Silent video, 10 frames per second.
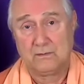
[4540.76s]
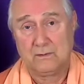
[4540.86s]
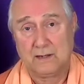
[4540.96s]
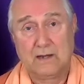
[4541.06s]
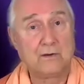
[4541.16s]

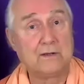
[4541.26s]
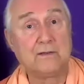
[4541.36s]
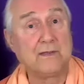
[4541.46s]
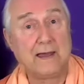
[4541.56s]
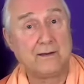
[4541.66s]
How can
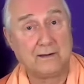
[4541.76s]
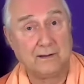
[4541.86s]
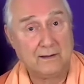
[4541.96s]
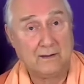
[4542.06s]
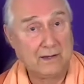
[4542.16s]

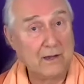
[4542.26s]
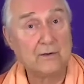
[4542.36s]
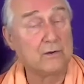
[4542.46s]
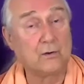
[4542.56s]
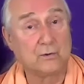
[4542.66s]

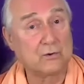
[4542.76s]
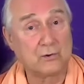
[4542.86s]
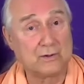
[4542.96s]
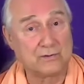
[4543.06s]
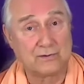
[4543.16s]
those two
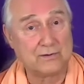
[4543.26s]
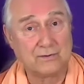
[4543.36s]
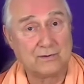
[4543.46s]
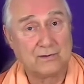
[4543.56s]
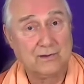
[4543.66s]
exist?
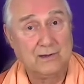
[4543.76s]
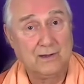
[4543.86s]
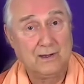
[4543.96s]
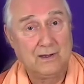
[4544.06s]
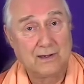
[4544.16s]

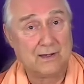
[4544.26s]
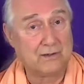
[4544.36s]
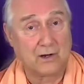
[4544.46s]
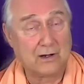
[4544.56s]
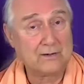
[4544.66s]
Can
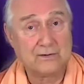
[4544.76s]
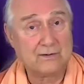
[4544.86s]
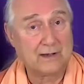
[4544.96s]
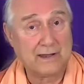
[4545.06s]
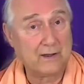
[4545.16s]
darkness
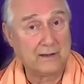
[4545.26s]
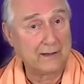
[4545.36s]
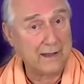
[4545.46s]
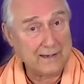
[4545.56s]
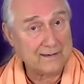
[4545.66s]
lay on
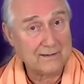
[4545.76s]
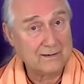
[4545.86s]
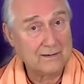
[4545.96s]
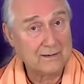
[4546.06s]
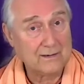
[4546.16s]
light?"
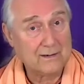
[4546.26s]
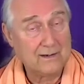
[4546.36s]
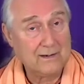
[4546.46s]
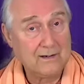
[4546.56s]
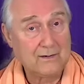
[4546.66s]

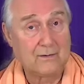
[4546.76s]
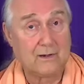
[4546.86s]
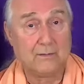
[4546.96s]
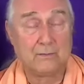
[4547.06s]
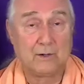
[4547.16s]

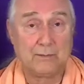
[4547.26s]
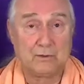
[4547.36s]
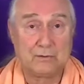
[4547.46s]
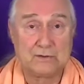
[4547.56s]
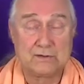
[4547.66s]

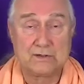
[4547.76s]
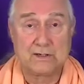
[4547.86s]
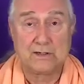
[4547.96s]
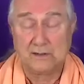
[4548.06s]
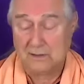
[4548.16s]
Ramanuja
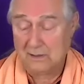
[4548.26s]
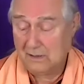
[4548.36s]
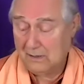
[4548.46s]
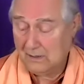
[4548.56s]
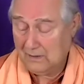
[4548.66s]
said.
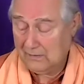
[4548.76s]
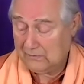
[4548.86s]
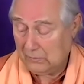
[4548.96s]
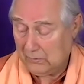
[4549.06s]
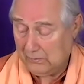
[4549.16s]

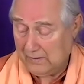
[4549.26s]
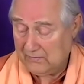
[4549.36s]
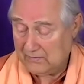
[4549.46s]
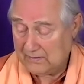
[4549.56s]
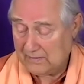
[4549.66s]
So
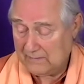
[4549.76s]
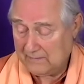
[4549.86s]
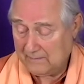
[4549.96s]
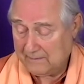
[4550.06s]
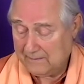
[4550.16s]
basically,
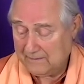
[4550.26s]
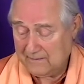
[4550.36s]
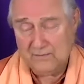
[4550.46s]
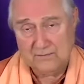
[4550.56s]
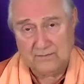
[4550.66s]

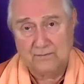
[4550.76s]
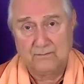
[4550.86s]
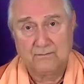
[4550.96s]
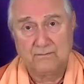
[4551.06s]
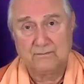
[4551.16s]
this is
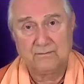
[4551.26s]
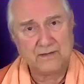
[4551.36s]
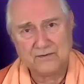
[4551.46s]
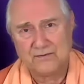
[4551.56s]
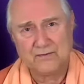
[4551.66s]

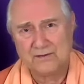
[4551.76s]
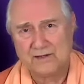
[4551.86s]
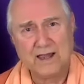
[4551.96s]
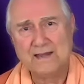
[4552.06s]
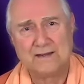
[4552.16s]
the
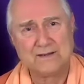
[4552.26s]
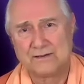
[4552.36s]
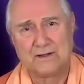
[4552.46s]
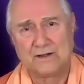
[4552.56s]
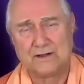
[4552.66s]
tiniest
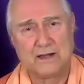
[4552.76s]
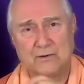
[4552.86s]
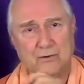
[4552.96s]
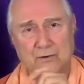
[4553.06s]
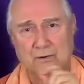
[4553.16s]
little
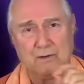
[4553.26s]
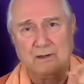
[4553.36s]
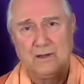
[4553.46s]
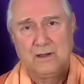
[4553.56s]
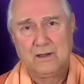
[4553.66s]
tendril
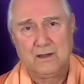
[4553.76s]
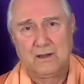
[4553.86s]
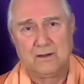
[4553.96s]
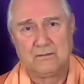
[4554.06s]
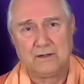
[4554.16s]

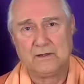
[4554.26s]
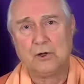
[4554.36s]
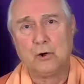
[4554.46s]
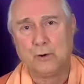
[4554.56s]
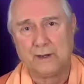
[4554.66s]
of
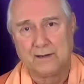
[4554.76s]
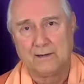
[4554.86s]
unknowing,